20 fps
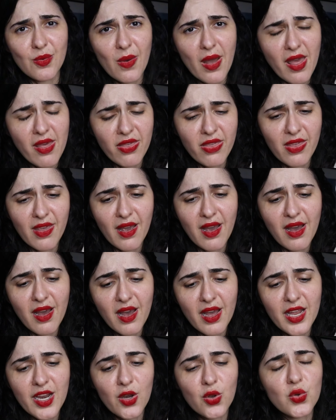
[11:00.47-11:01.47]
with
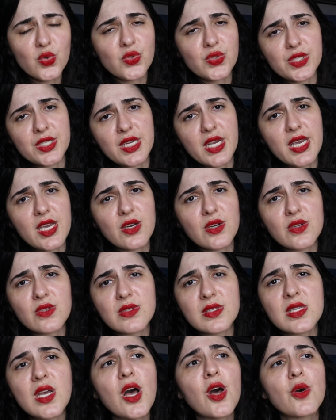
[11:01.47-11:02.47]
Elordi on
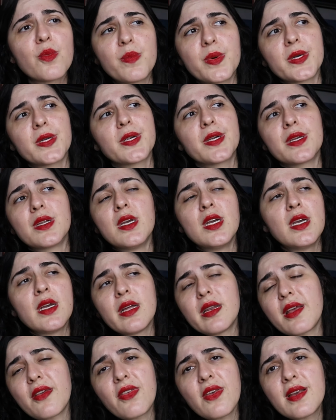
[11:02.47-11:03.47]
Salburn,
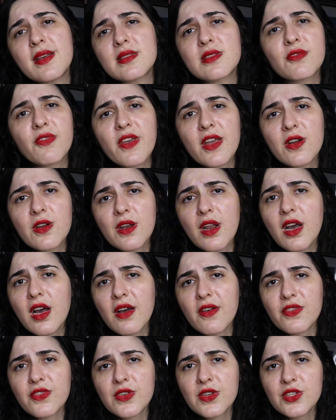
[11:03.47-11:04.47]
and I think it's fair
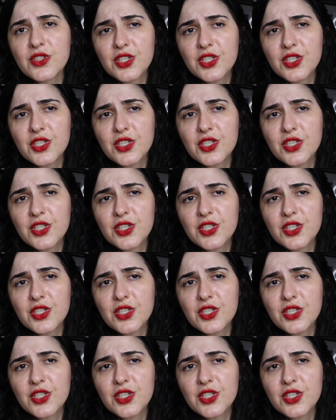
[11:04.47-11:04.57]
enough.